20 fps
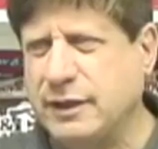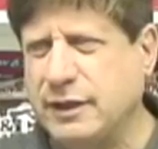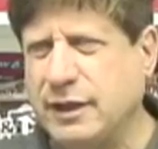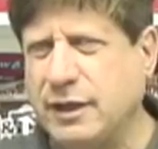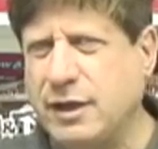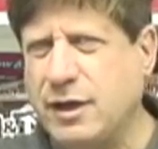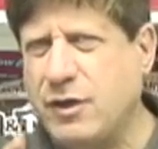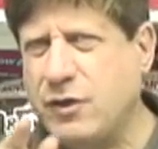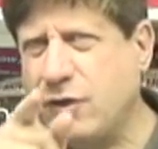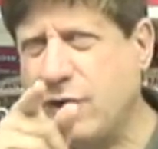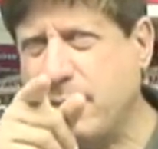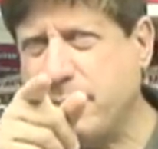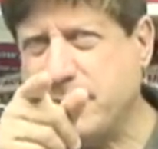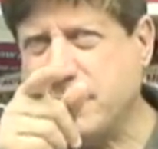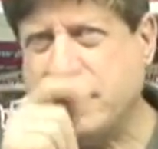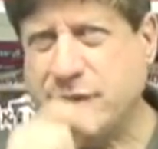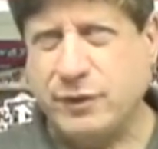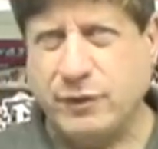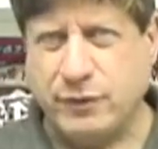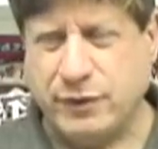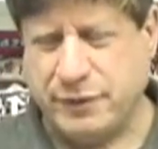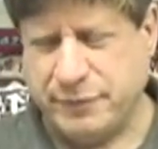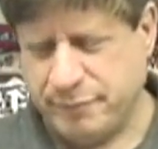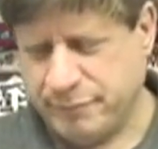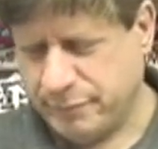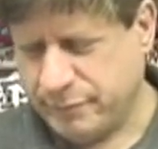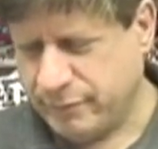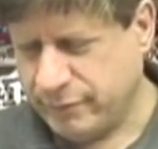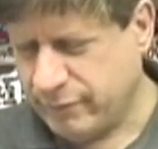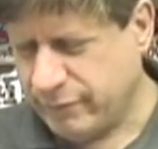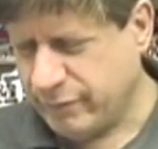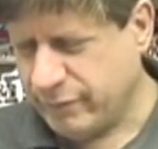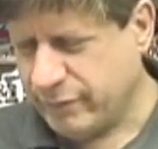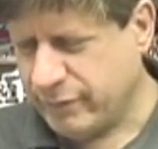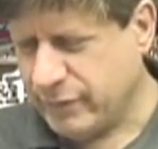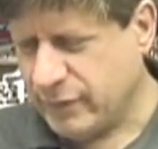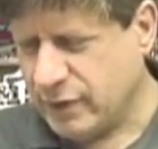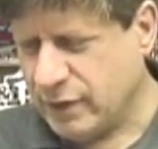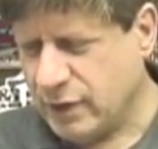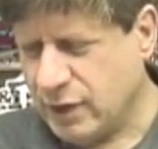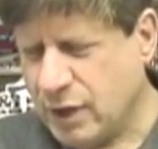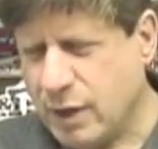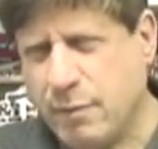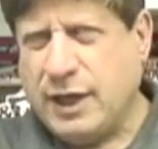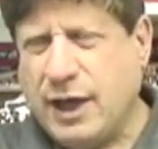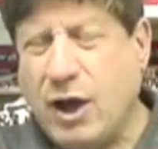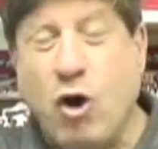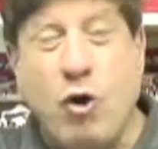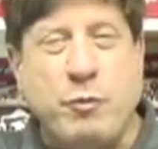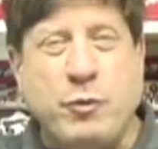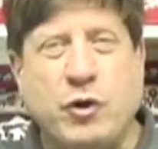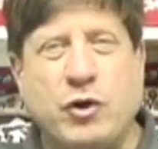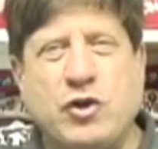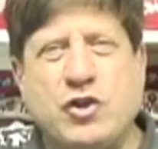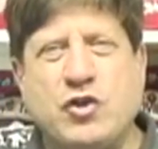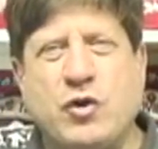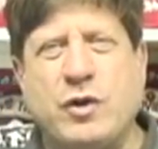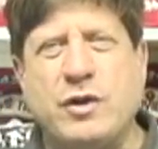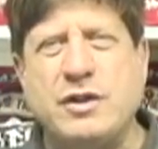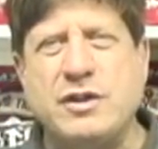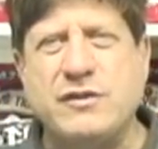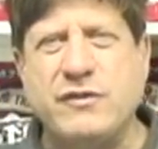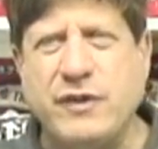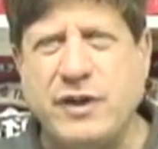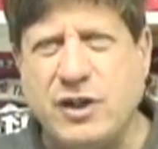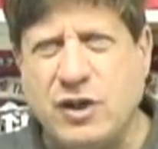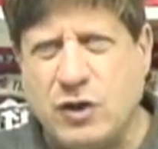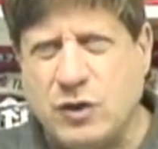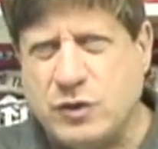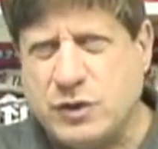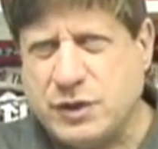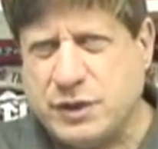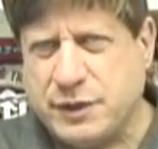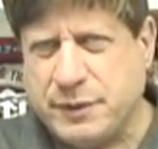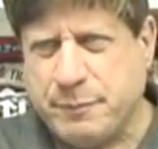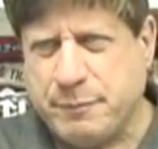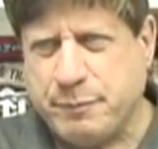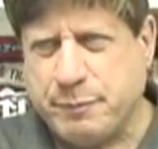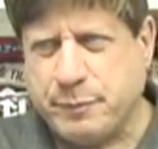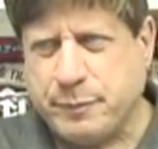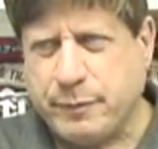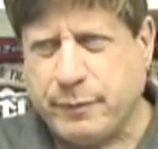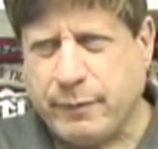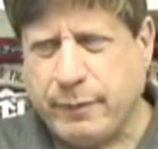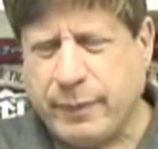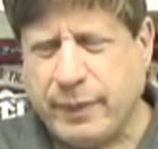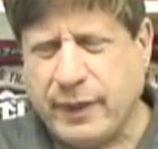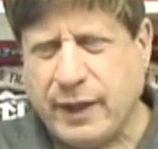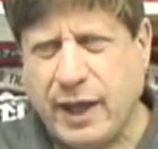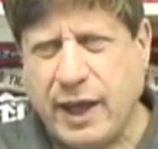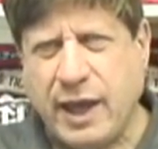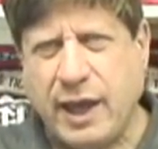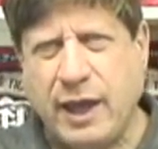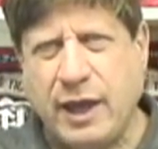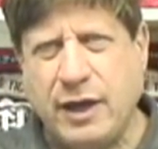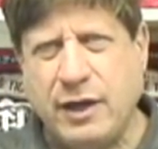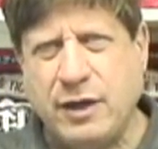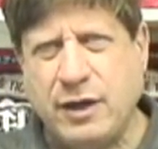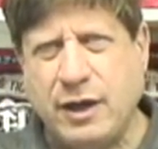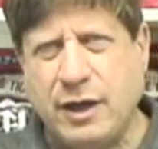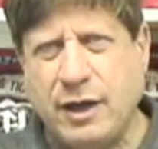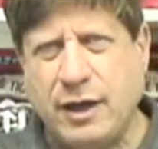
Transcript: in another episode. I hope you're enjoying these videos. And